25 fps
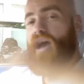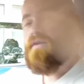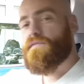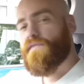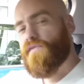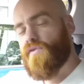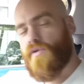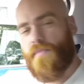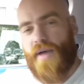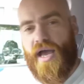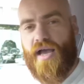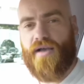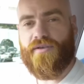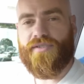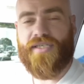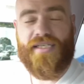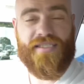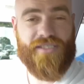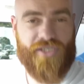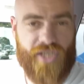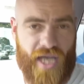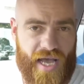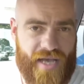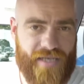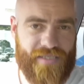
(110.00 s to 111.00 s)
Alfa Romeos
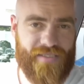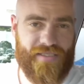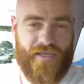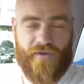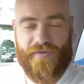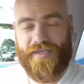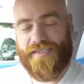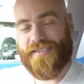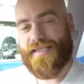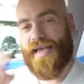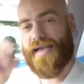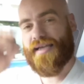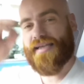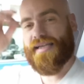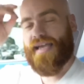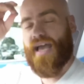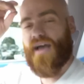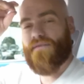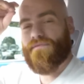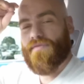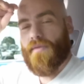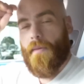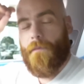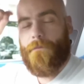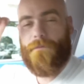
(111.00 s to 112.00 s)
and Jags don't exactly
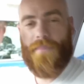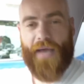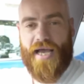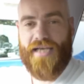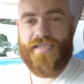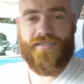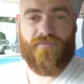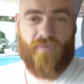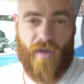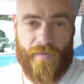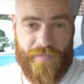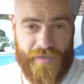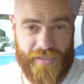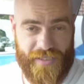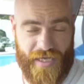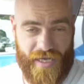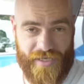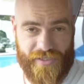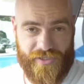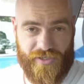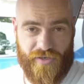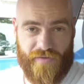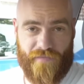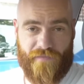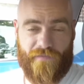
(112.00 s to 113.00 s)
have the best
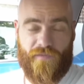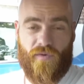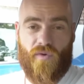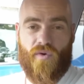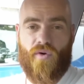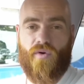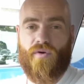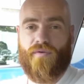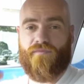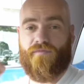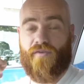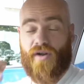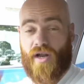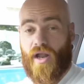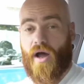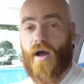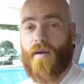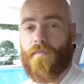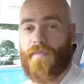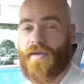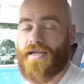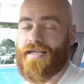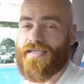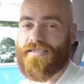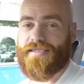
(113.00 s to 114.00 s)
reputation for
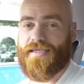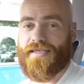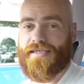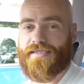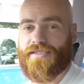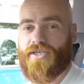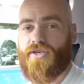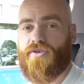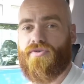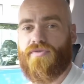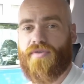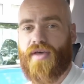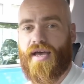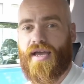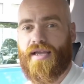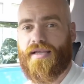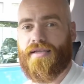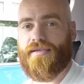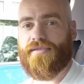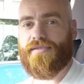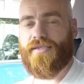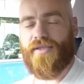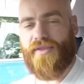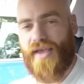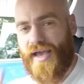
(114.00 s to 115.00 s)
reliability, do
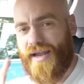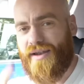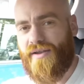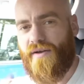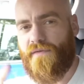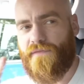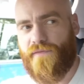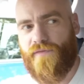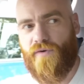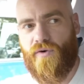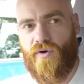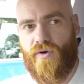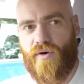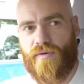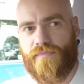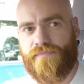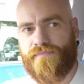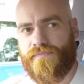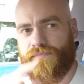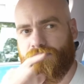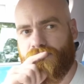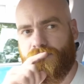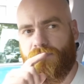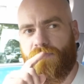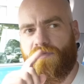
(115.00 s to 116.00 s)
they? So then I thought,
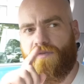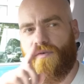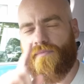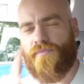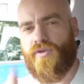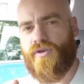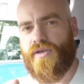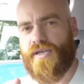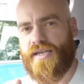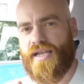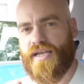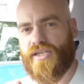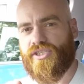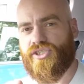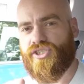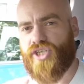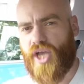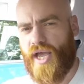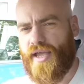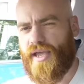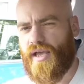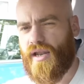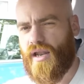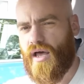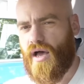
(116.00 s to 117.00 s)
if I'm looking at
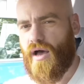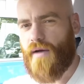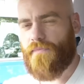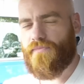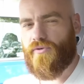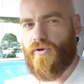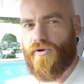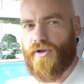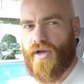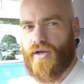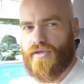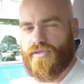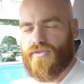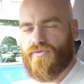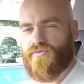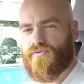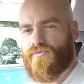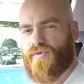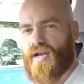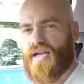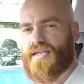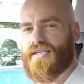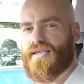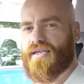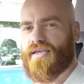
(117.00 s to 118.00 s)
JLR products
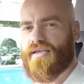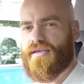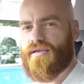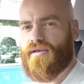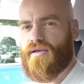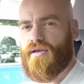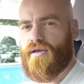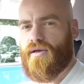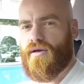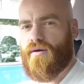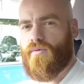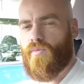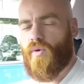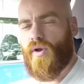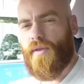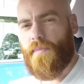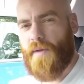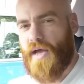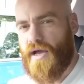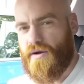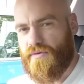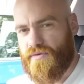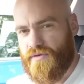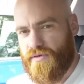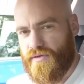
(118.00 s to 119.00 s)
already, what
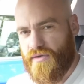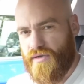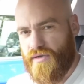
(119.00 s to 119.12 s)
about